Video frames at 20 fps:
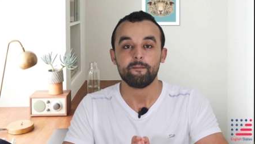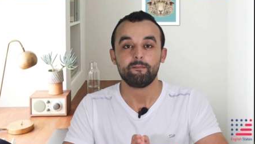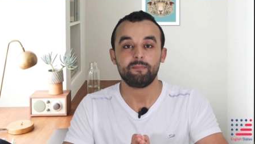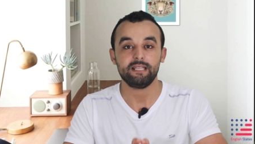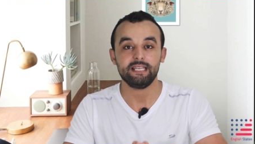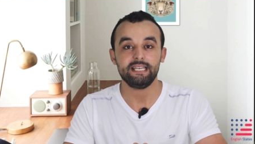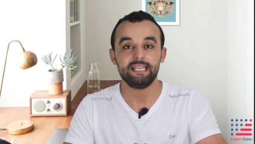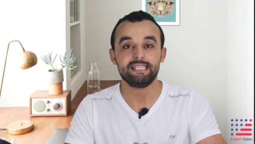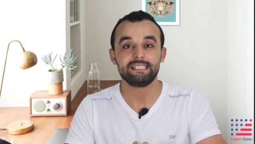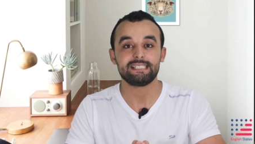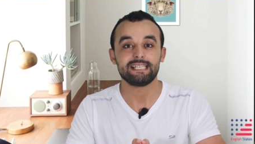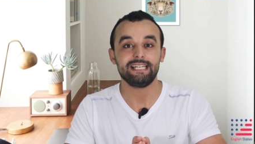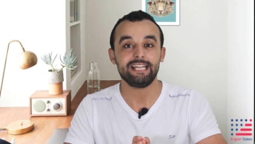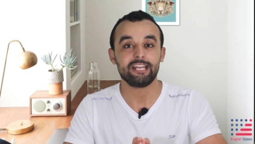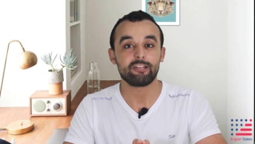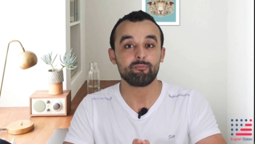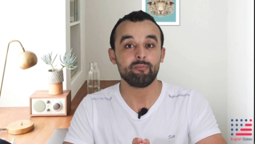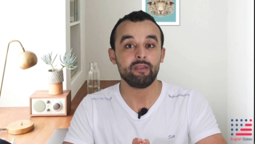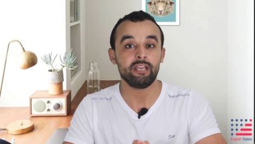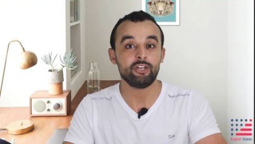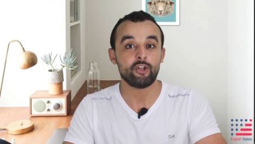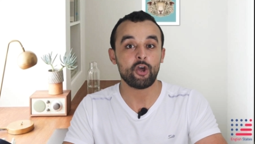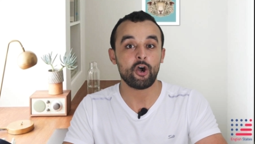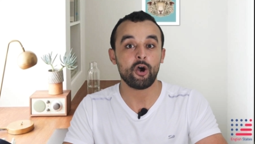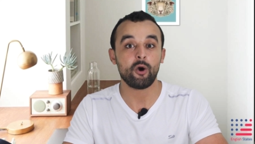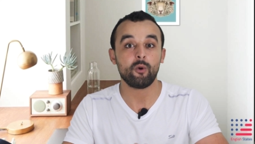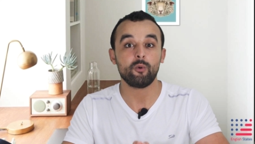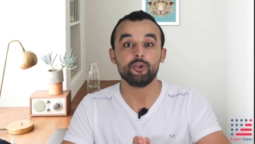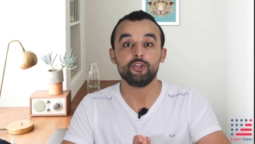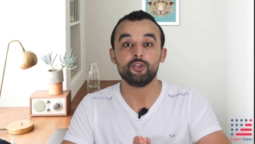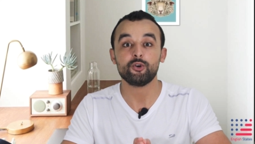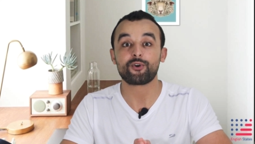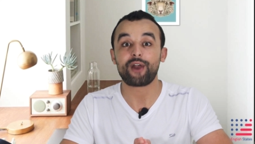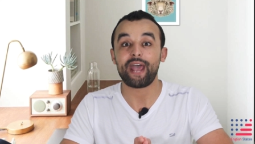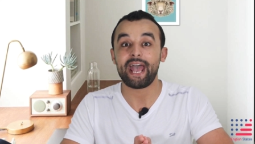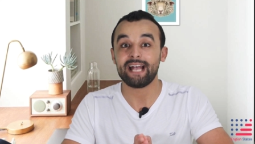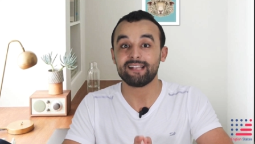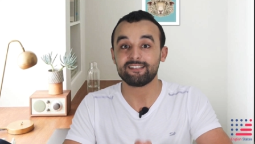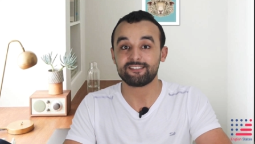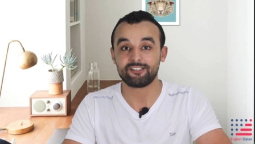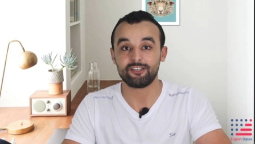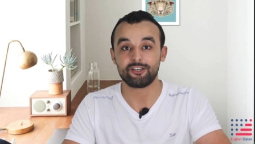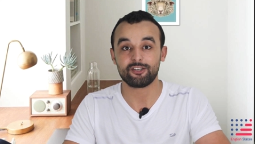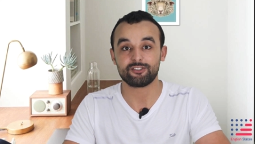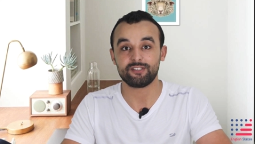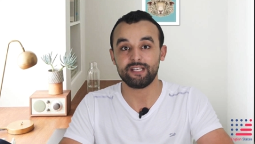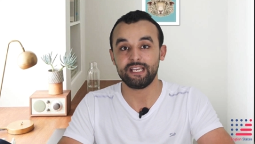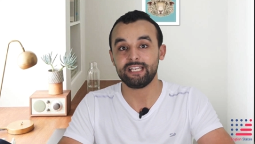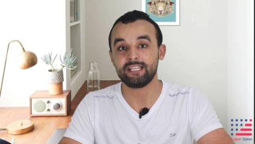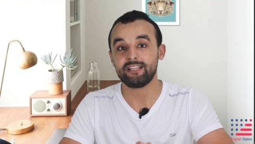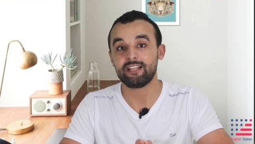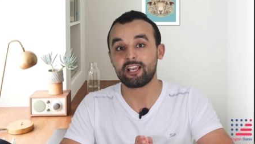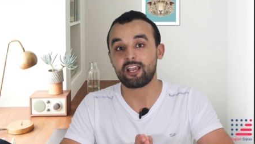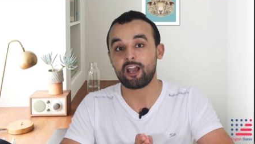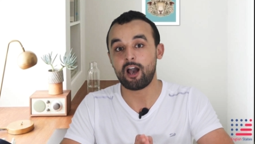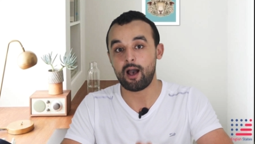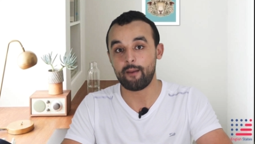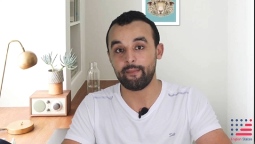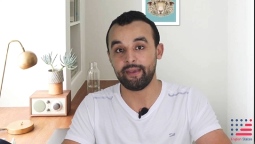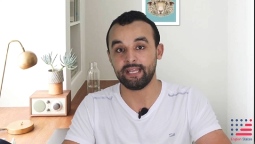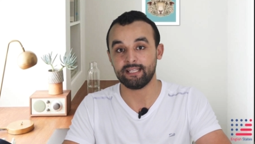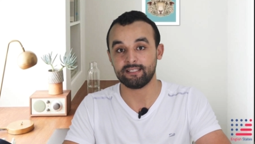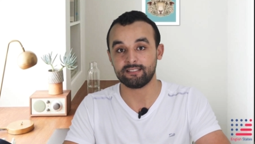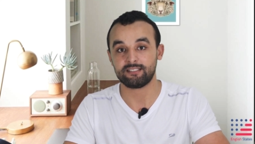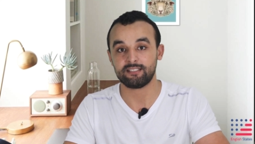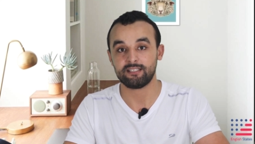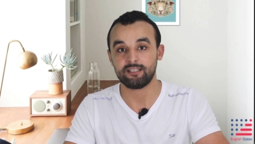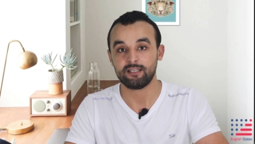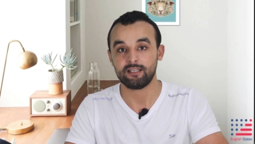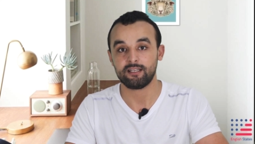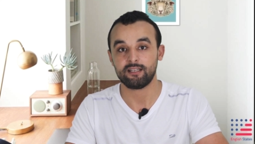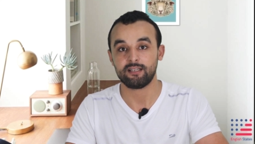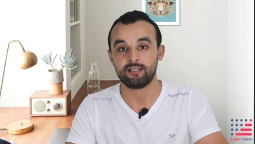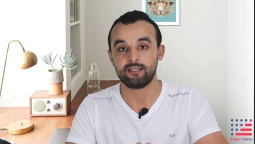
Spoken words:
Please let me know your answers in the comment.